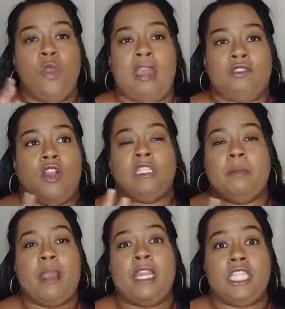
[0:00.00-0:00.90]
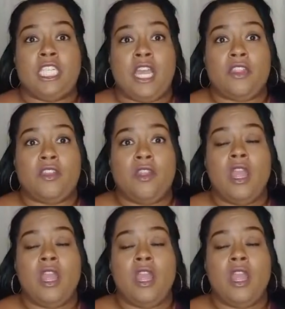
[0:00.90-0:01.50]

have talked about each other.